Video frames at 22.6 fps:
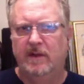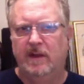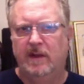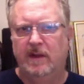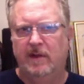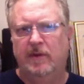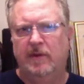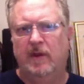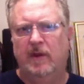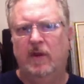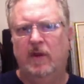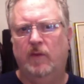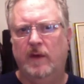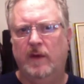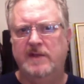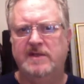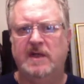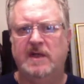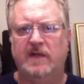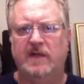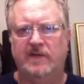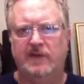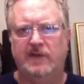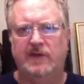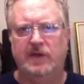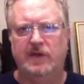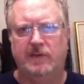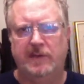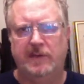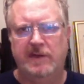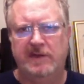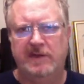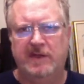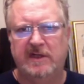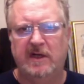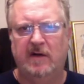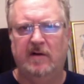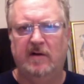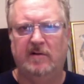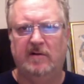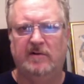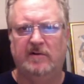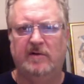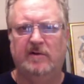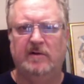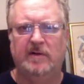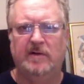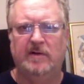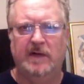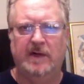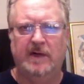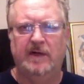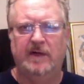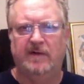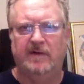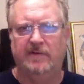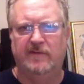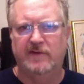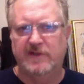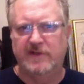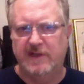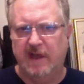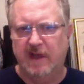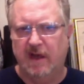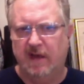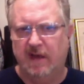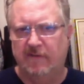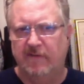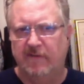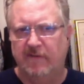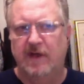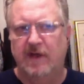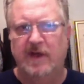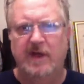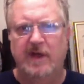And Paula White's kind of a dubious character in and of herself.